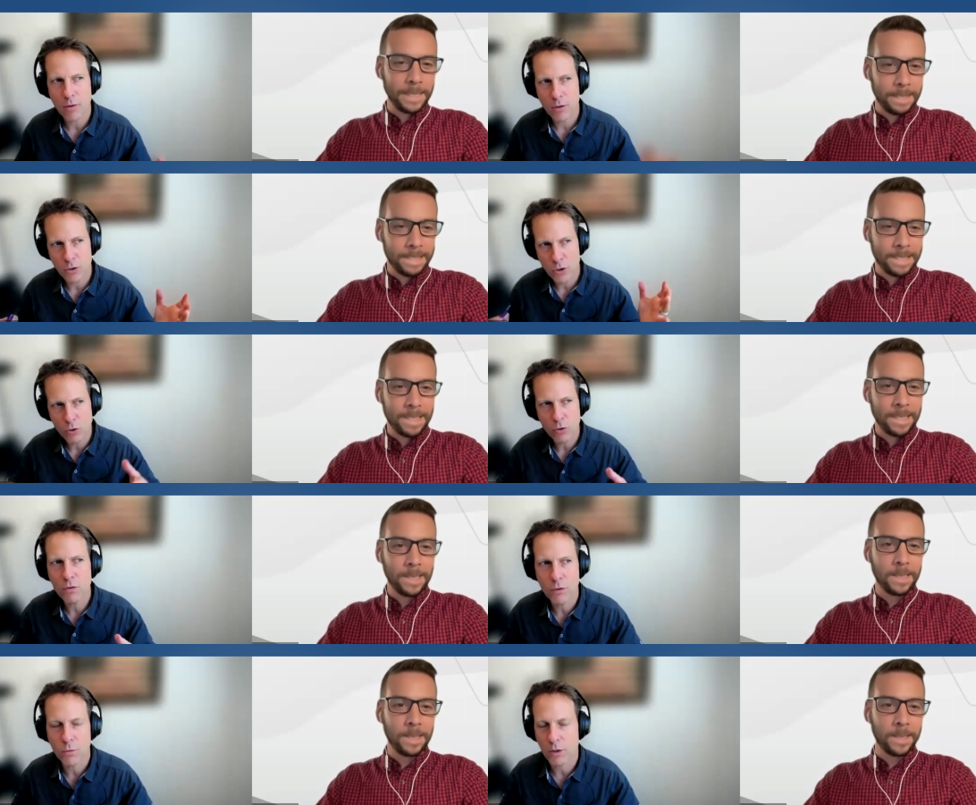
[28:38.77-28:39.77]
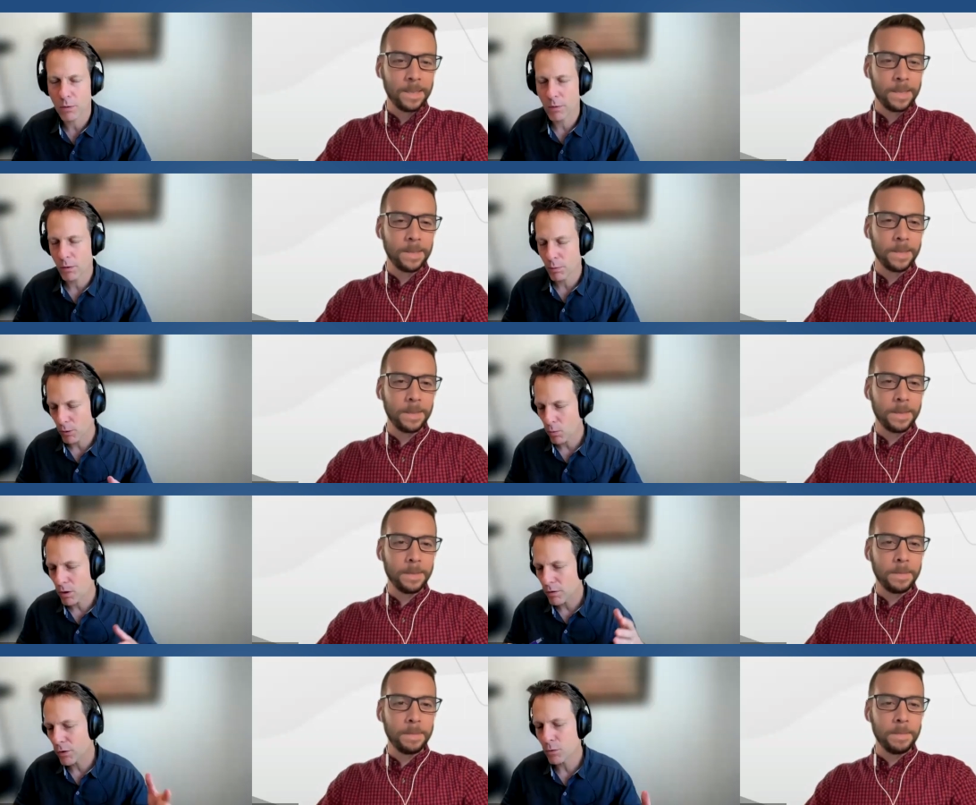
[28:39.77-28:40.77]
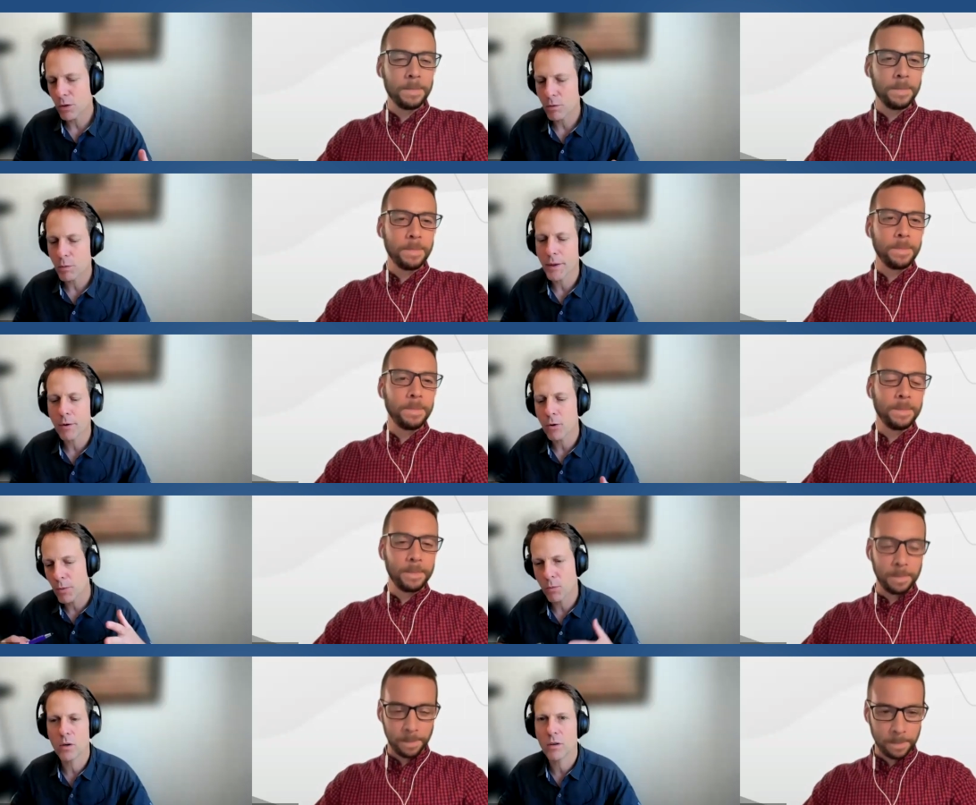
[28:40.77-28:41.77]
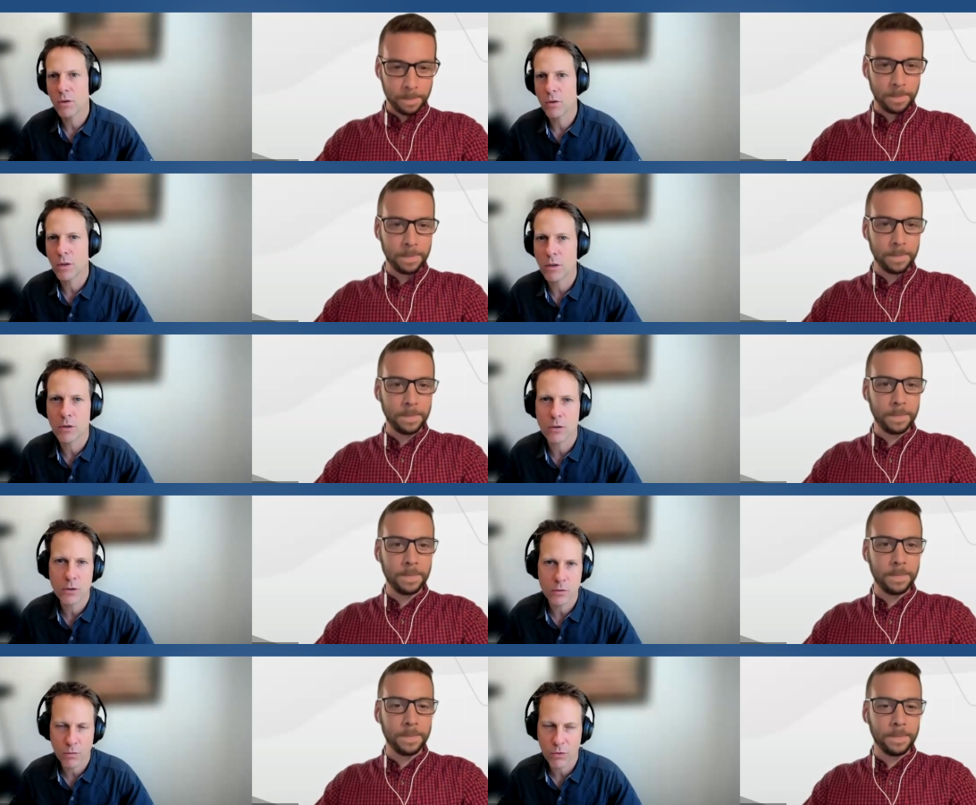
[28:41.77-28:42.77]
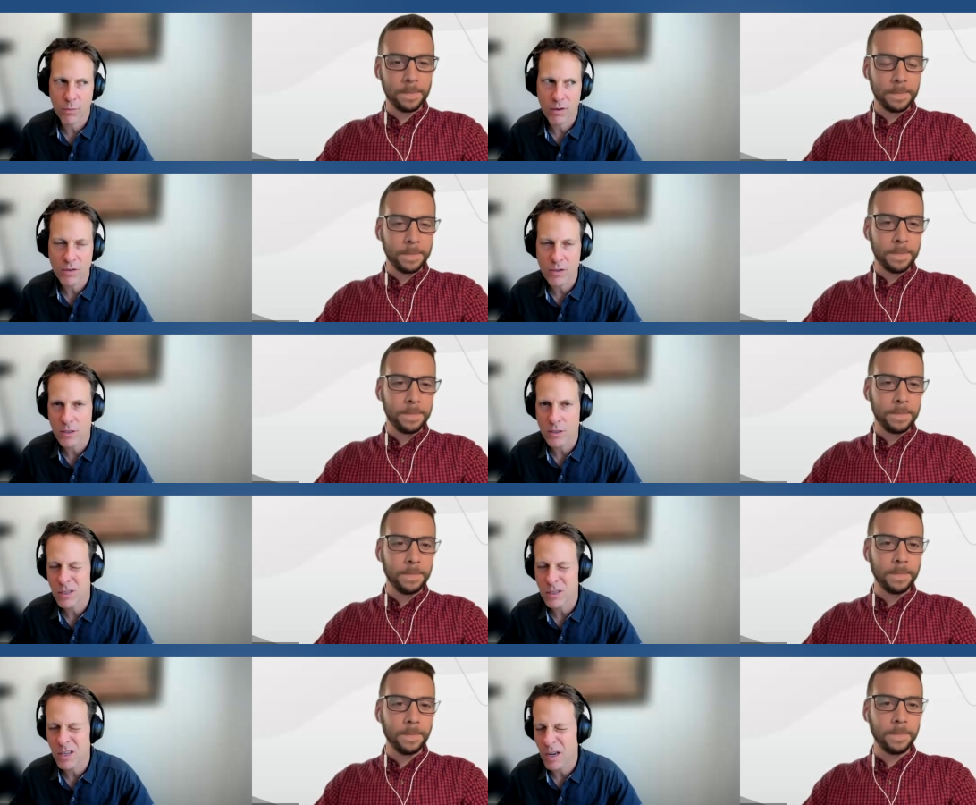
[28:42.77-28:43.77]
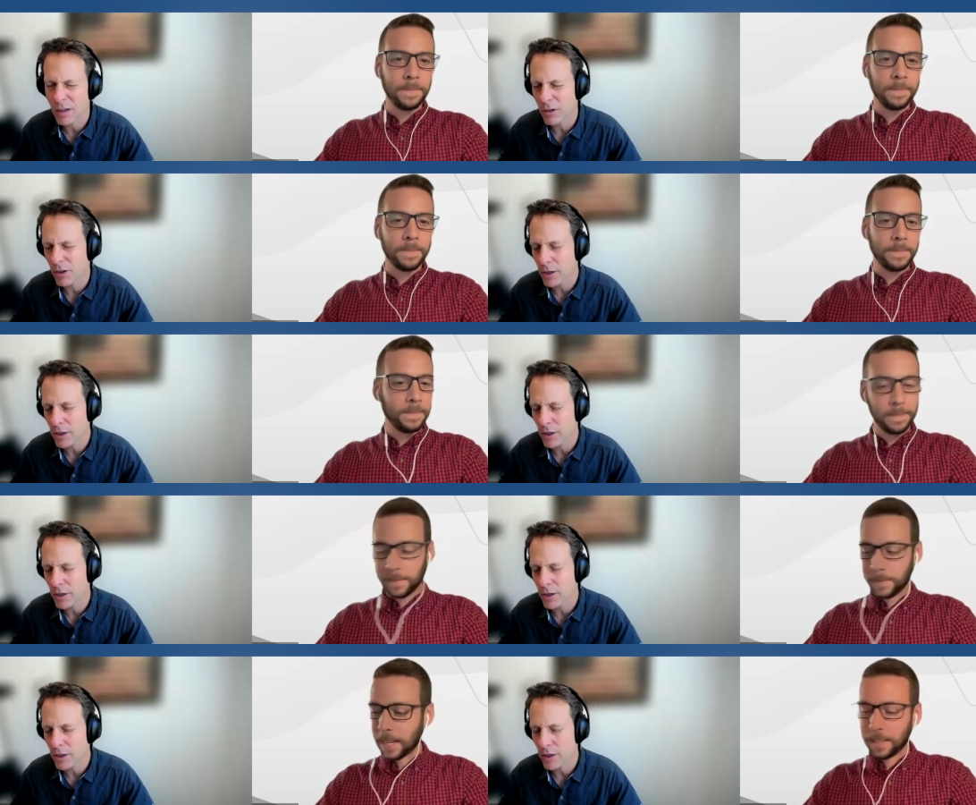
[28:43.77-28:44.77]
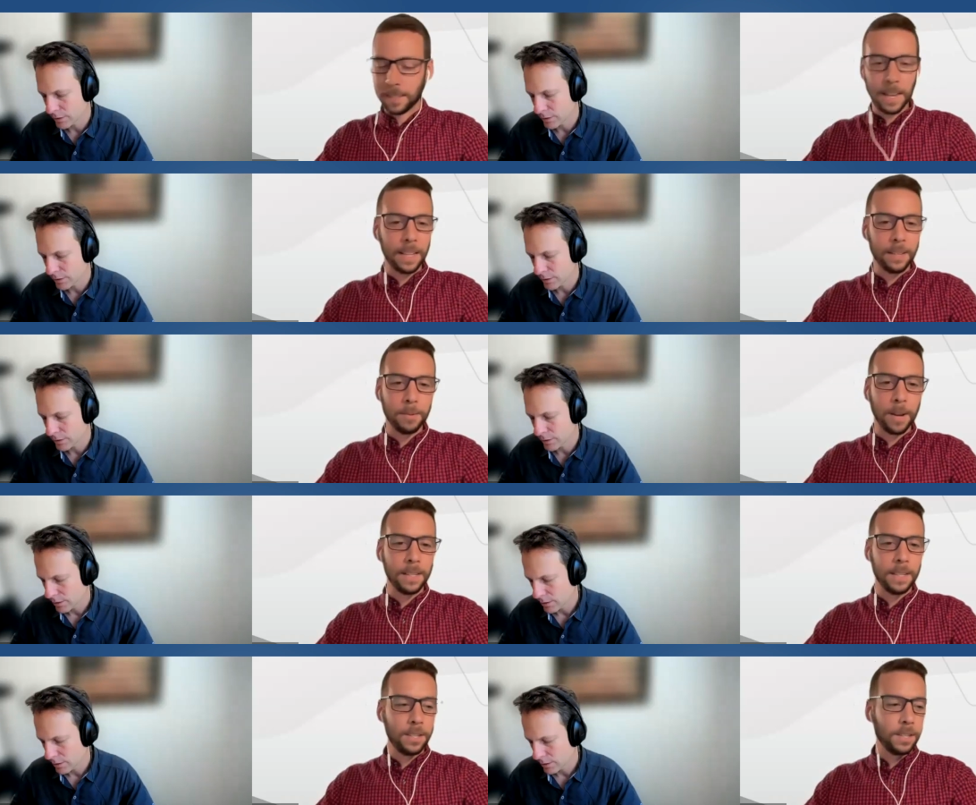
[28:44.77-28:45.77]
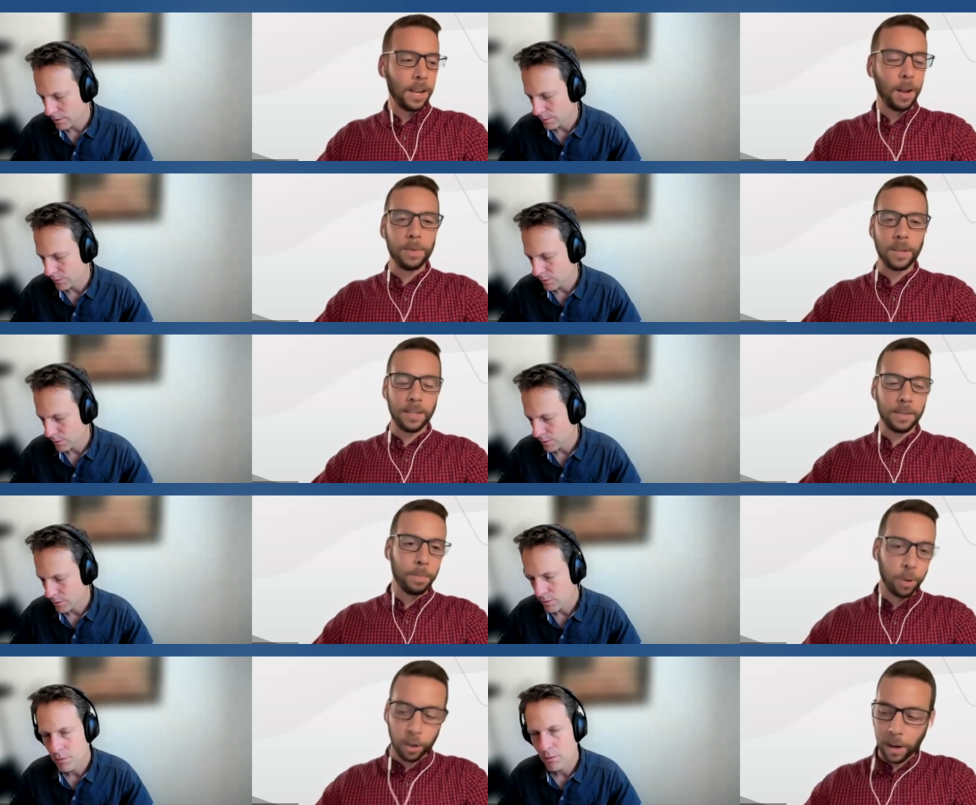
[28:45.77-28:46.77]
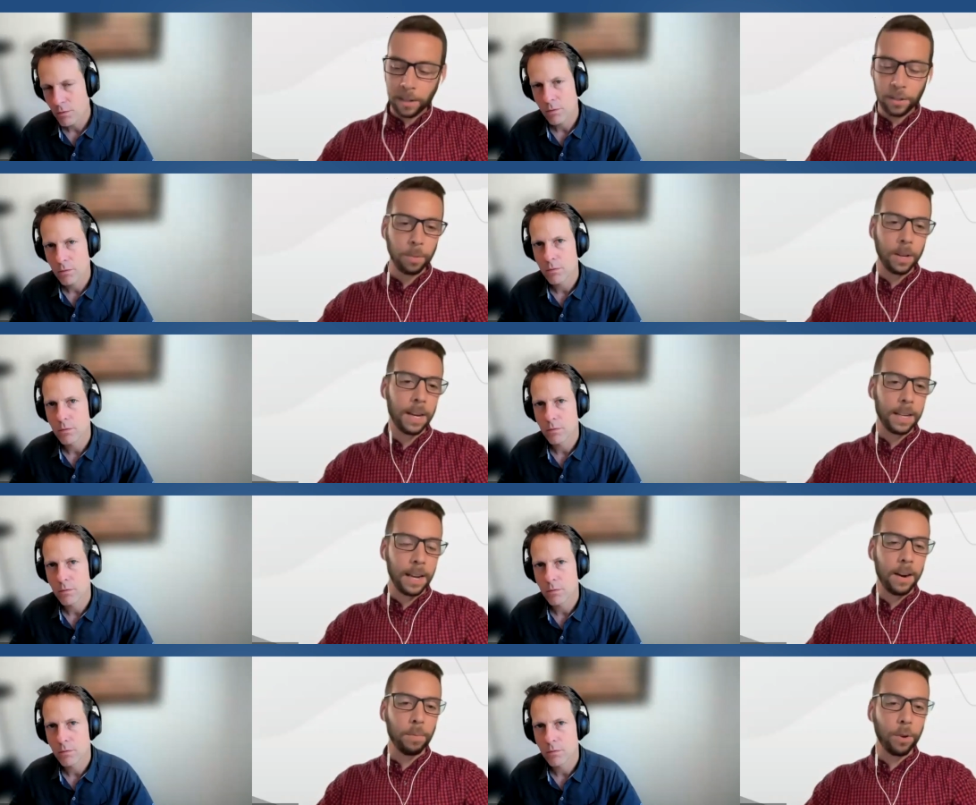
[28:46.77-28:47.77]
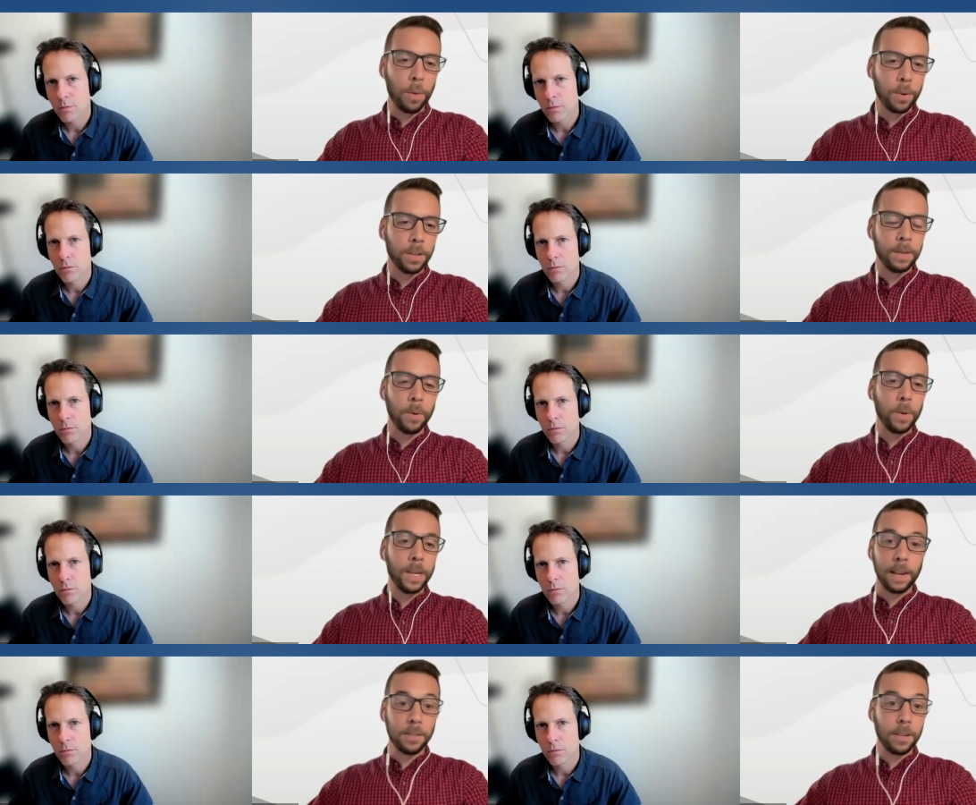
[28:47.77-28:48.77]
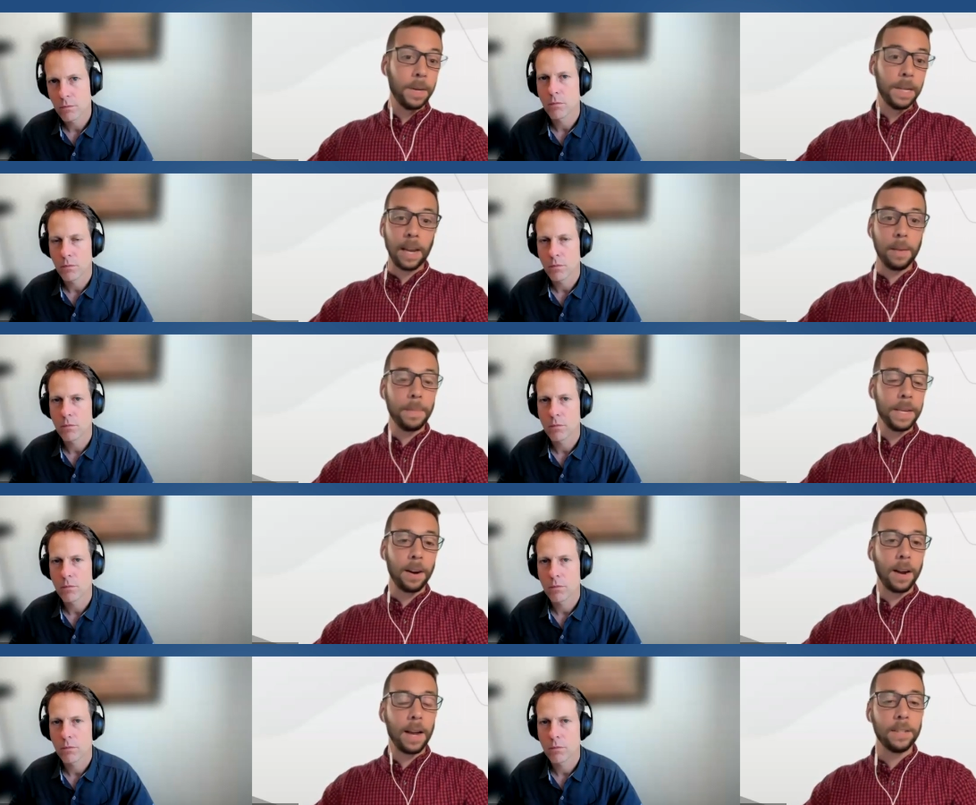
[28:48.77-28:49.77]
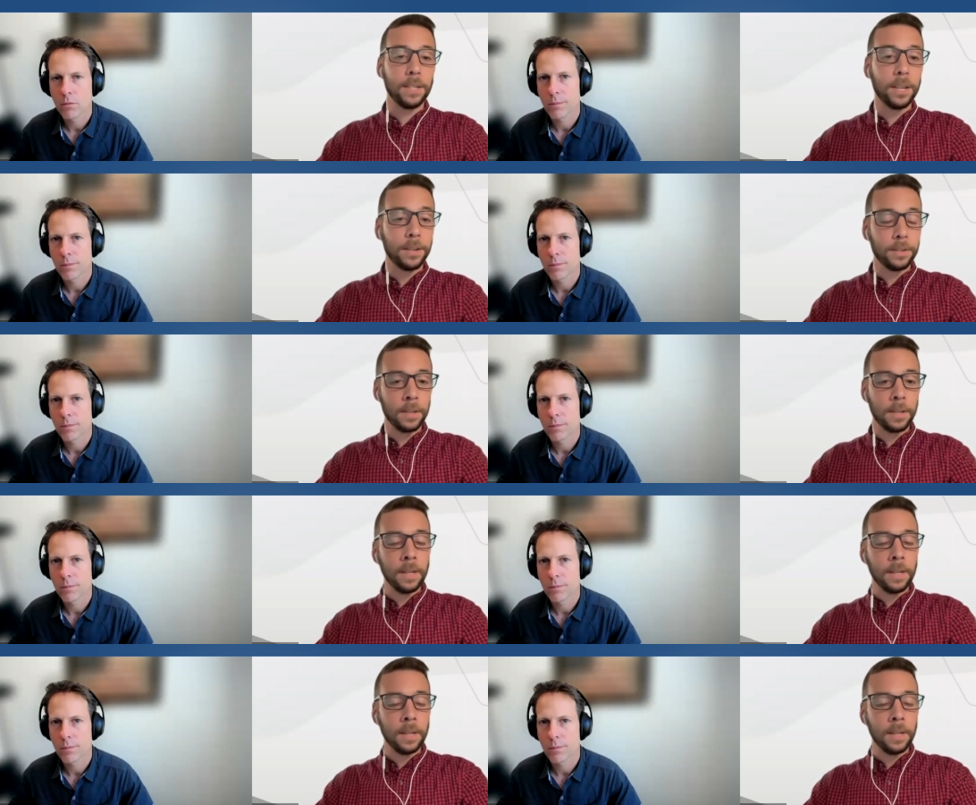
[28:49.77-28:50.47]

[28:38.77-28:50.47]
Speaker 1: there's two of you working with me, one of you working with me at home, and one of you here for my visits. Is that correct?
Speaker 2: That's exactly right. It just helps us progress your plan of care appropriately when we can have somebody kind of be in our eyes and ears